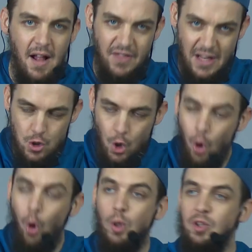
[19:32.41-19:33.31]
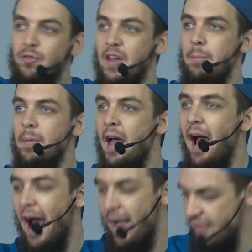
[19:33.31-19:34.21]
They took hold of him
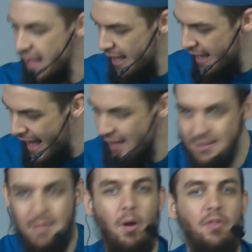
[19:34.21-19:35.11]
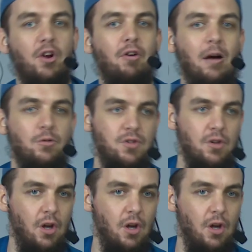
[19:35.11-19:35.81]
and they held him on the ground